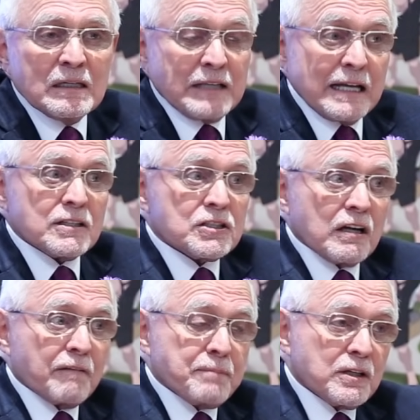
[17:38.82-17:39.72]
Then it's
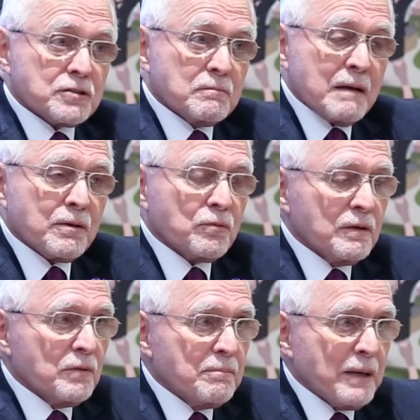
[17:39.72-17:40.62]
tough because remember,
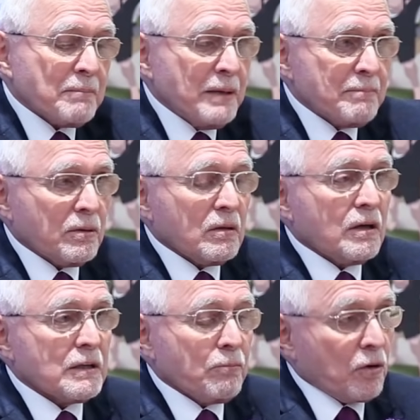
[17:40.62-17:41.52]
we pick people
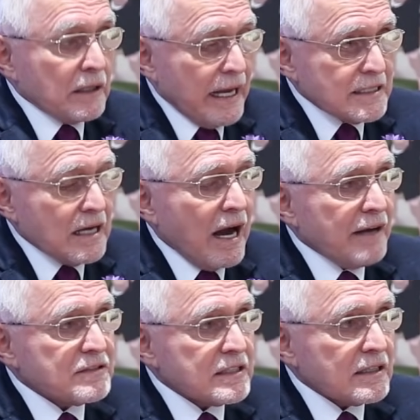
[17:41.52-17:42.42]
on the board, as
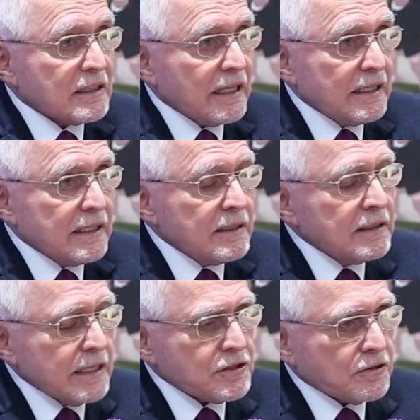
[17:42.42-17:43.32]
I've said, the lady
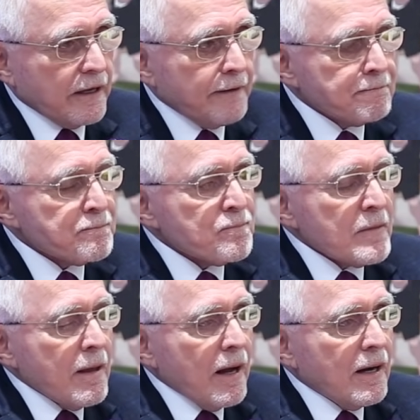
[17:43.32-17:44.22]
yesterday,
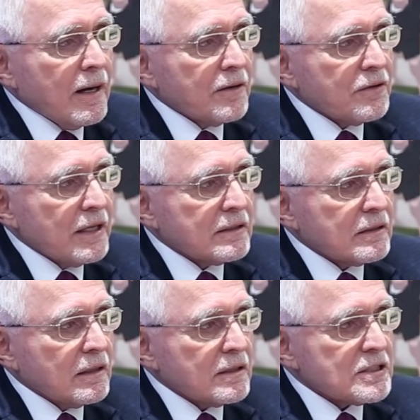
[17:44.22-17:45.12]
uh,
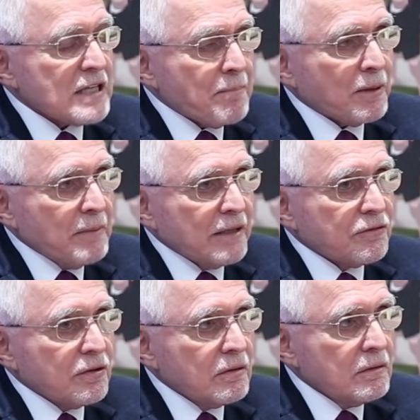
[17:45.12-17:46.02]
that uh,
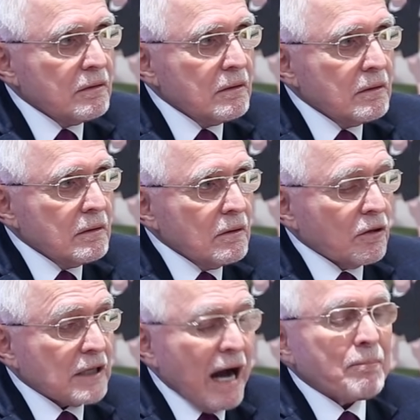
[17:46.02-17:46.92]
supplement
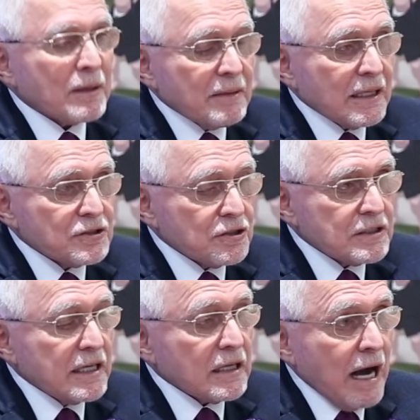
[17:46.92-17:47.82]
or complement, I
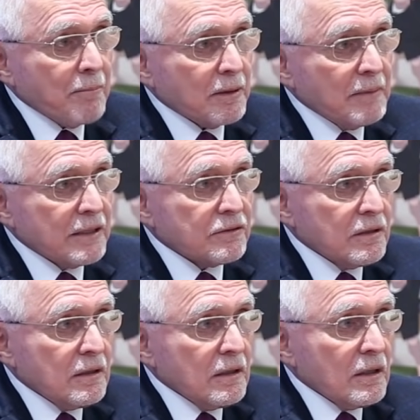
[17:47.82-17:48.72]
should say,
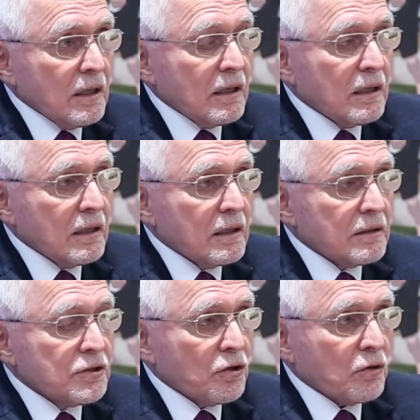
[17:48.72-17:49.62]
complement
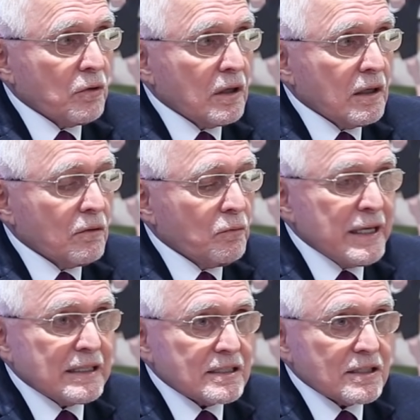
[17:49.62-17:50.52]
uh, your uh,
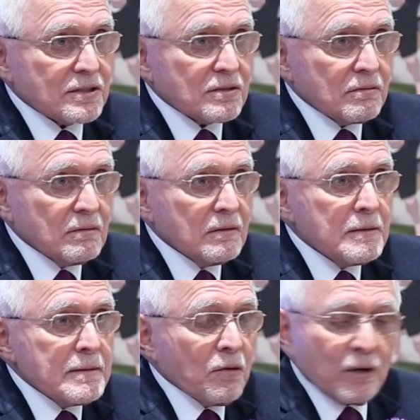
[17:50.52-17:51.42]
weaknesses.
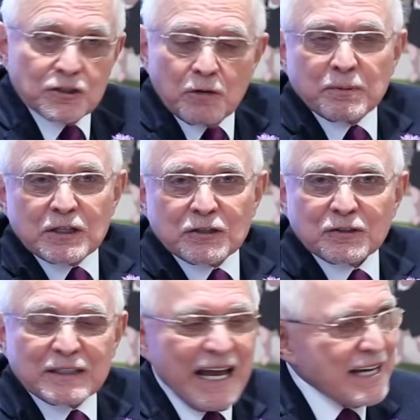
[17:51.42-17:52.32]
Well, in your
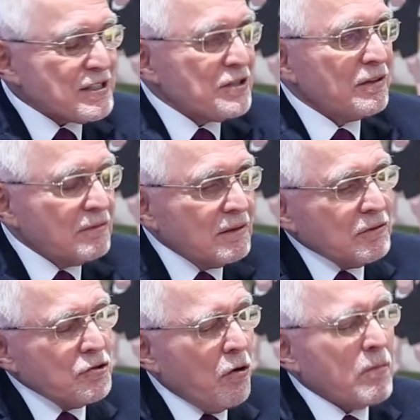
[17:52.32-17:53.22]
particular case, uh,
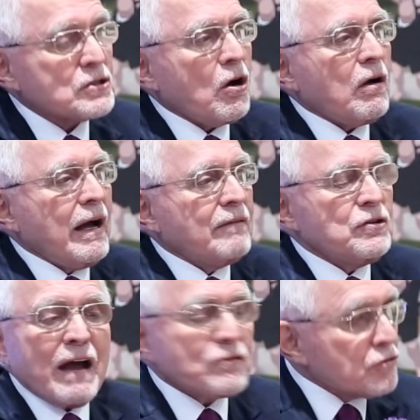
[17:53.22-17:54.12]
you almost all have,
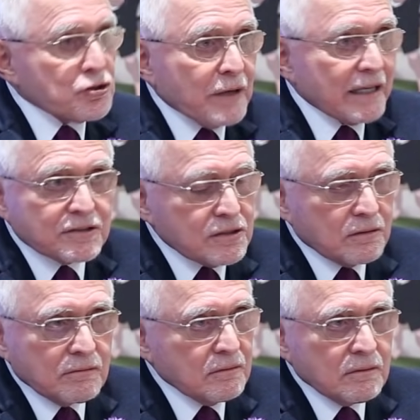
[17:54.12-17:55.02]
you have no strengths.
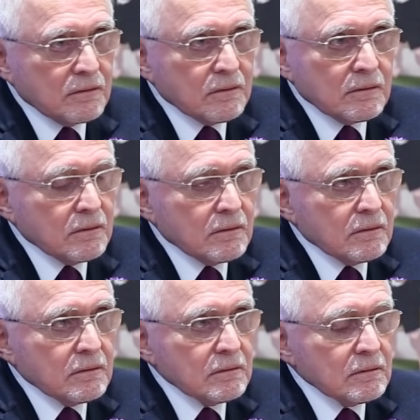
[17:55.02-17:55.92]

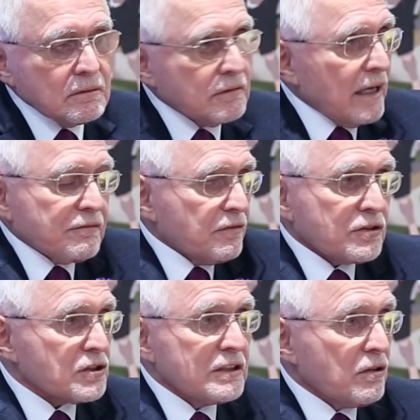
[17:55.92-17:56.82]
You got
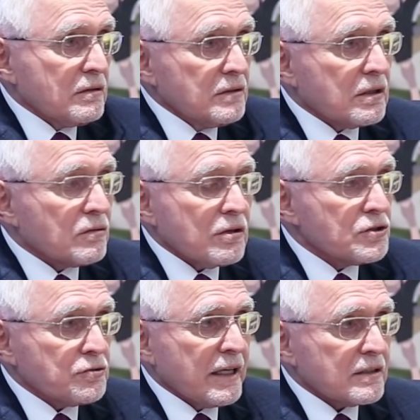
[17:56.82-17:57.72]
virtually no, you know, no
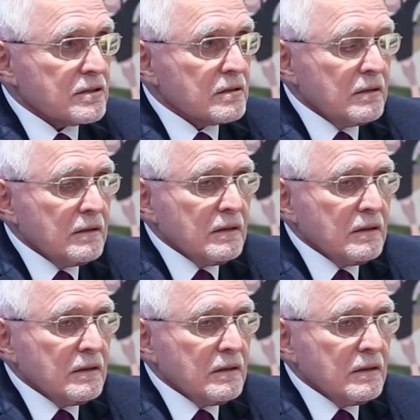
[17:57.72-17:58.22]
strengths.